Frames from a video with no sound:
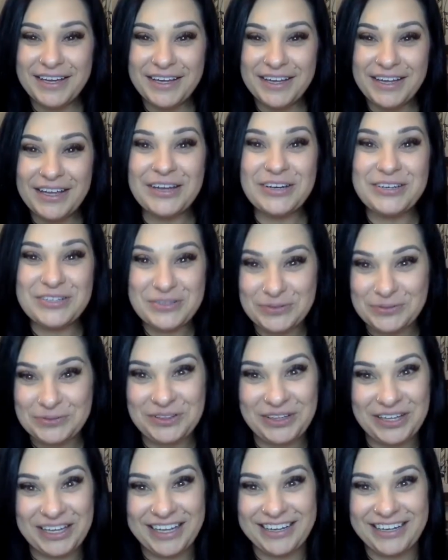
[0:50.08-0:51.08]
Here's the
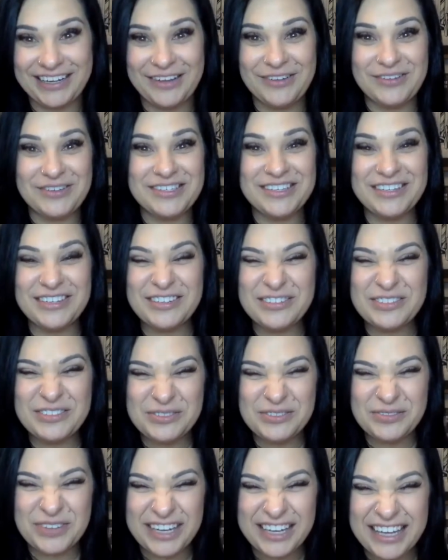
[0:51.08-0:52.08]
really good news:
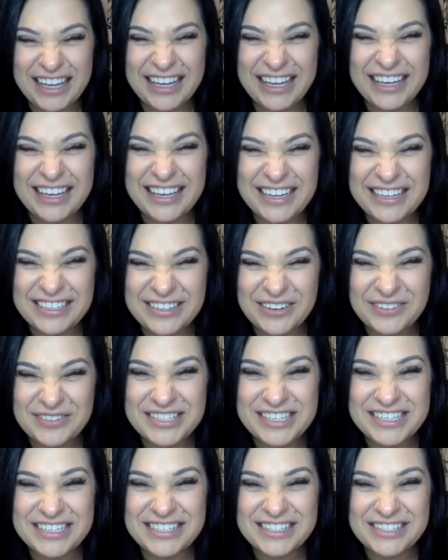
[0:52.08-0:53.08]
drinking
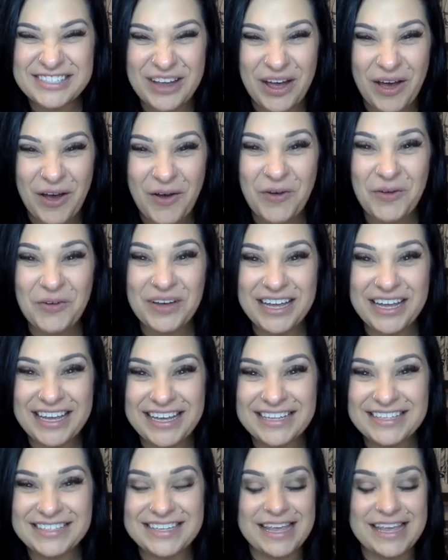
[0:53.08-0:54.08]
ketones is so
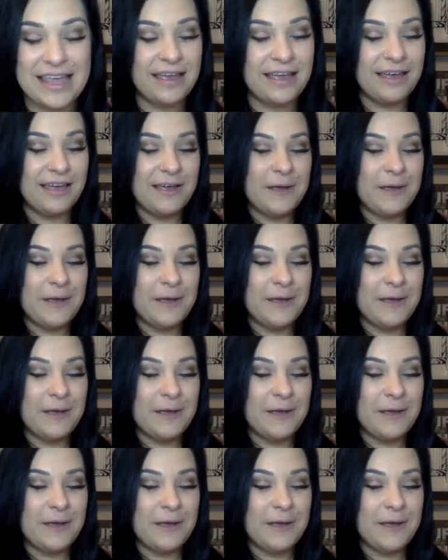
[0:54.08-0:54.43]
easy.